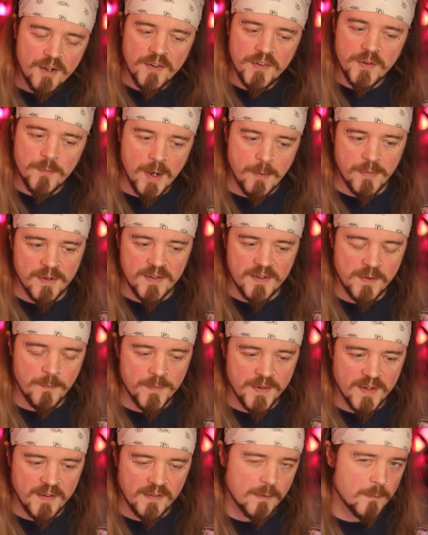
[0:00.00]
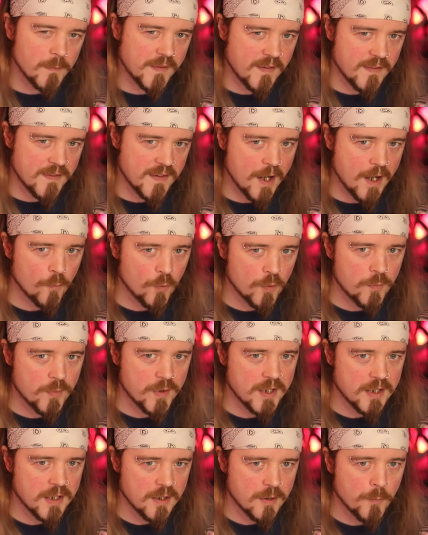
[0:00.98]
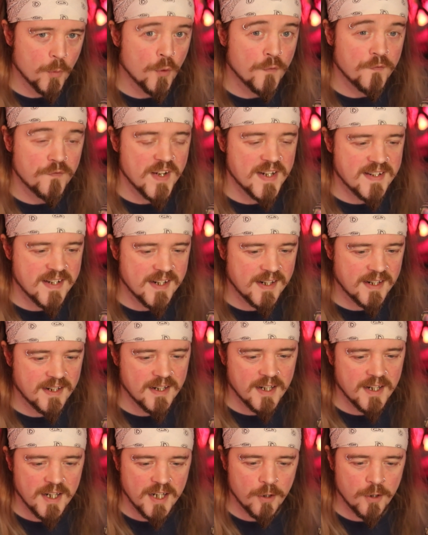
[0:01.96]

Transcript: So maybe something similar to that would be more fitting.